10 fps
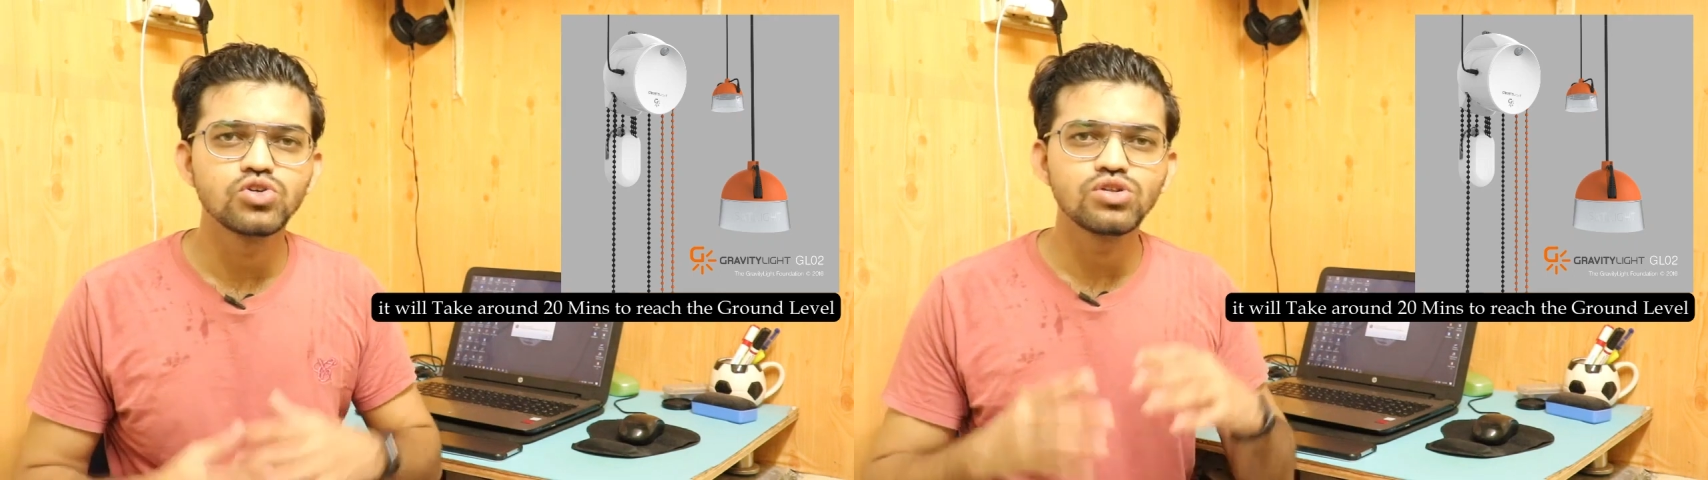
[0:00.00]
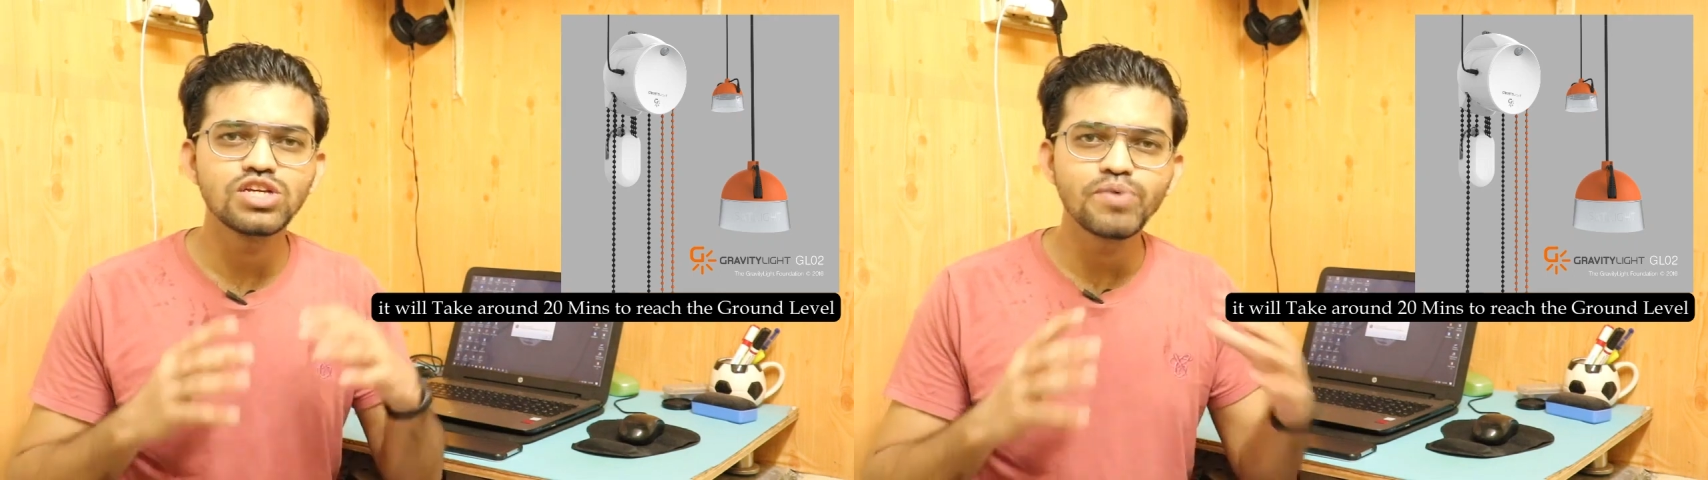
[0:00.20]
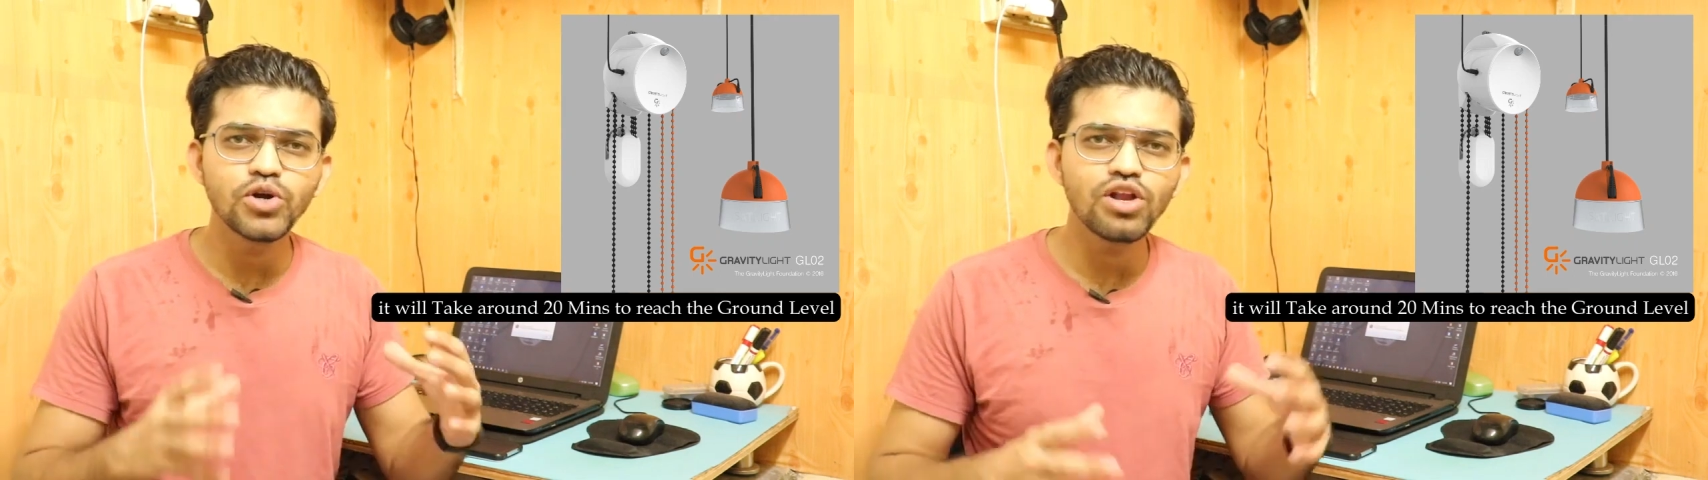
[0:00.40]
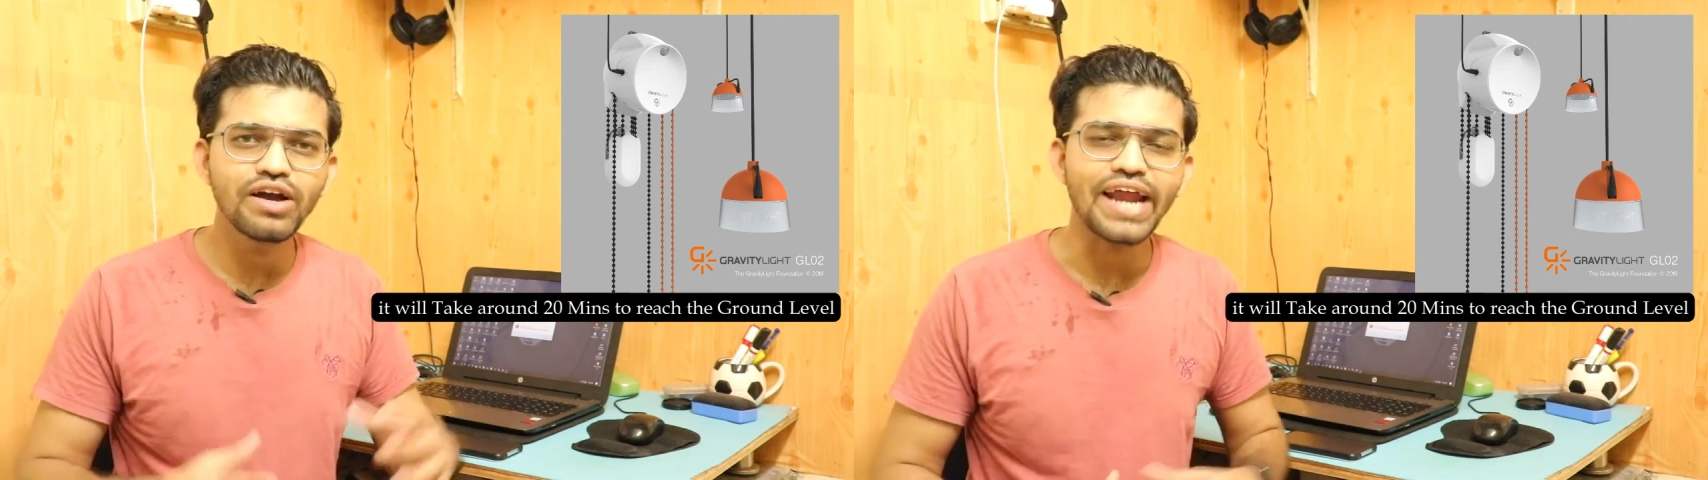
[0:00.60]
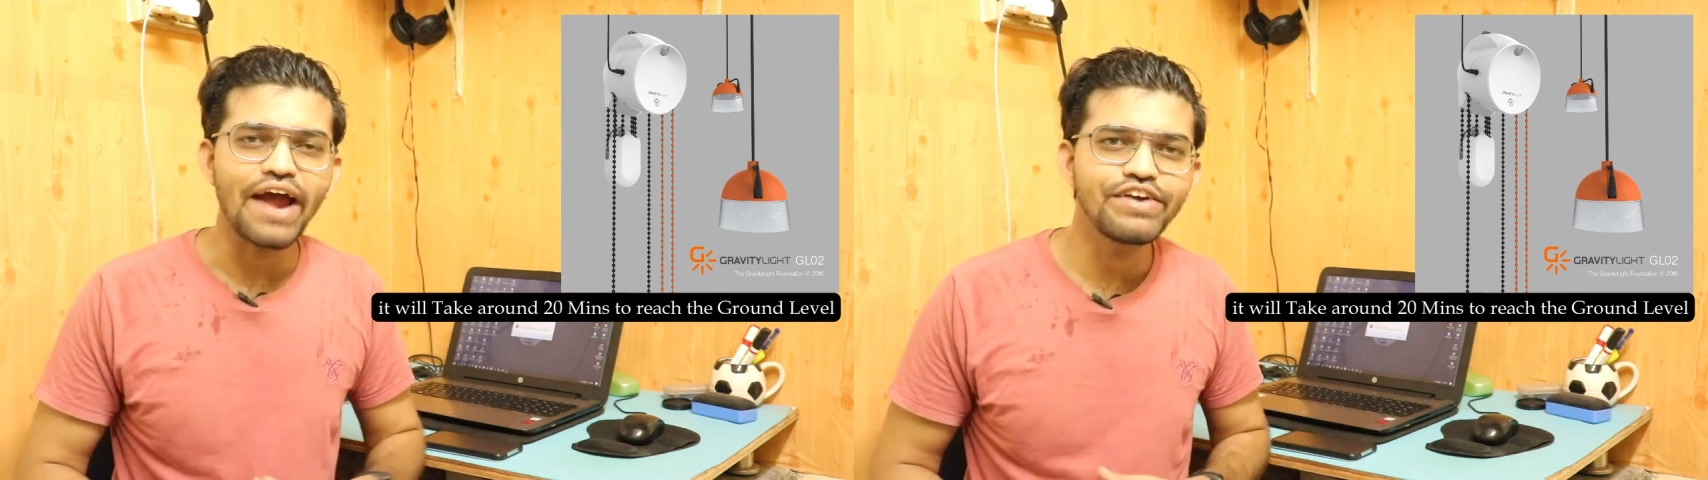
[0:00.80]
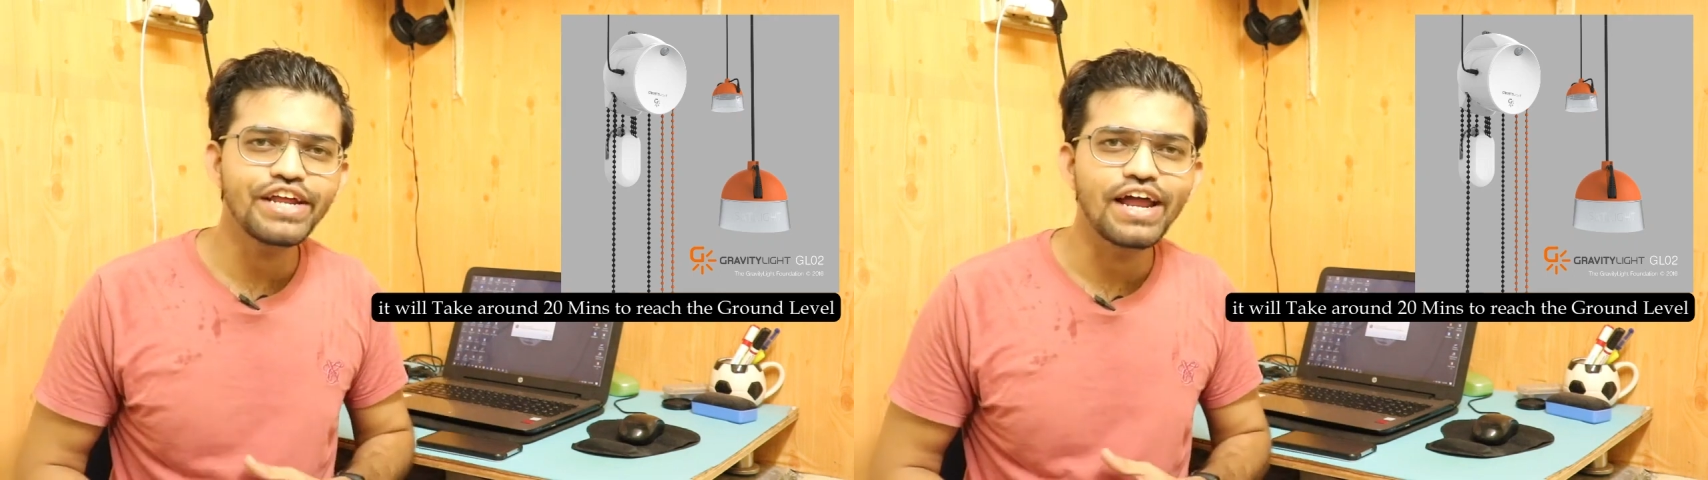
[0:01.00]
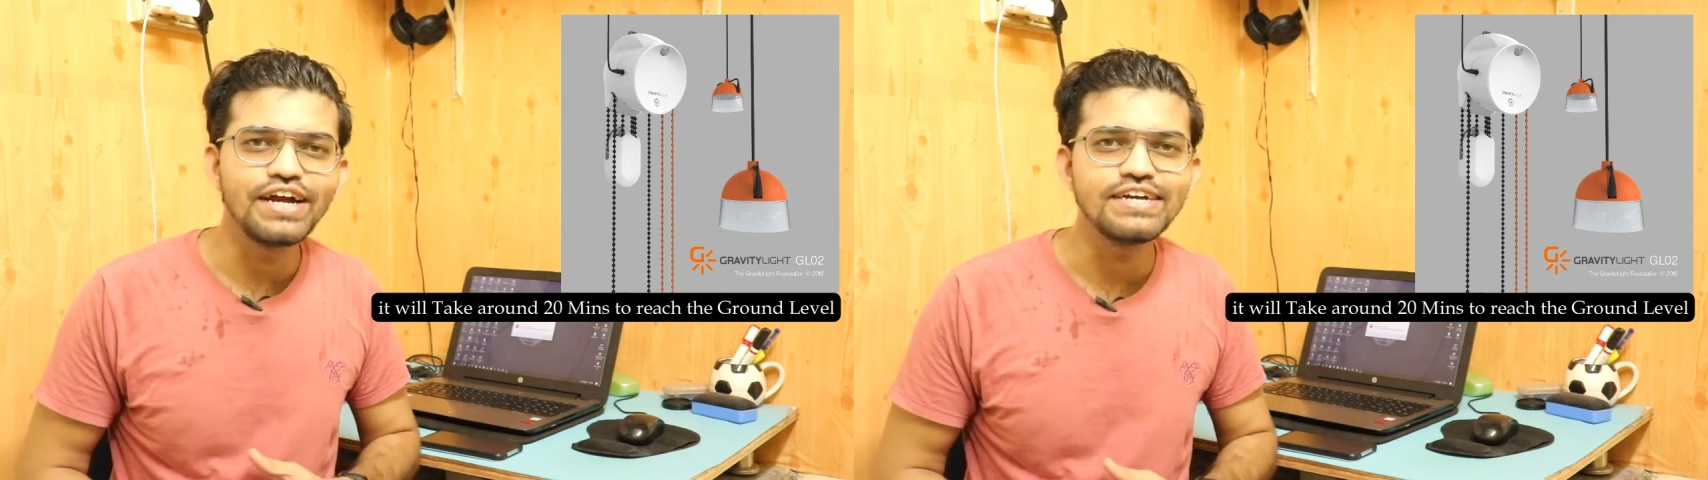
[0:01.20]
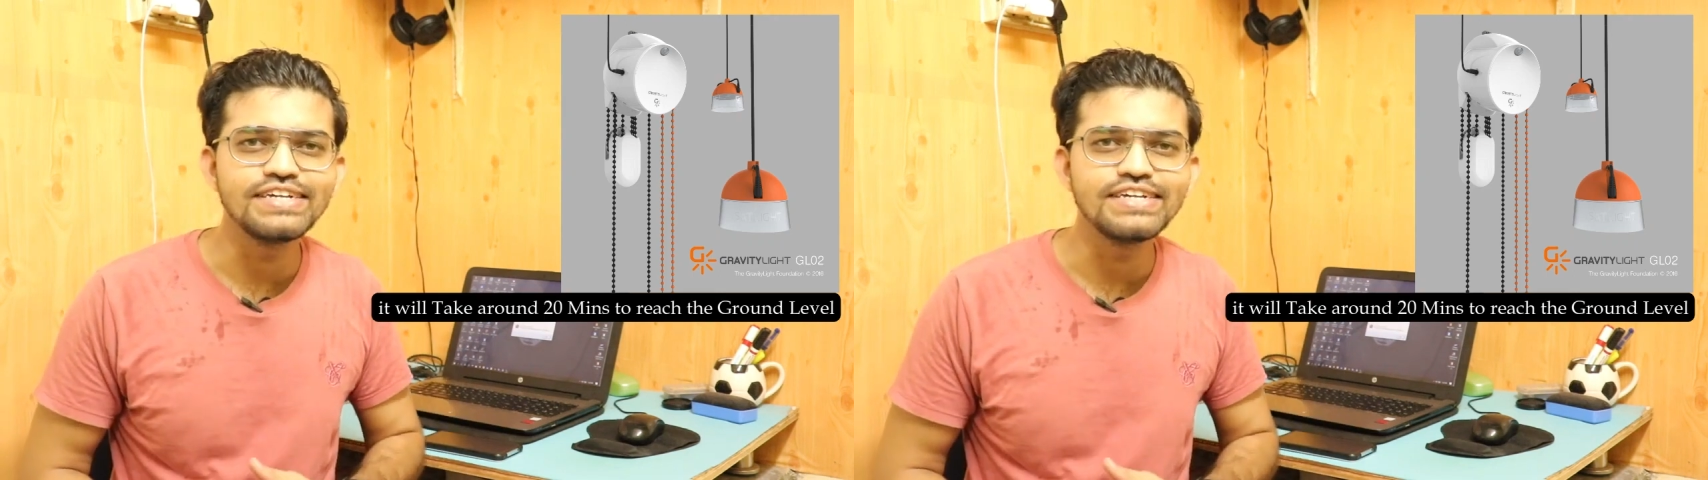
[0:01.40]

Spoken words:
this particular gravity light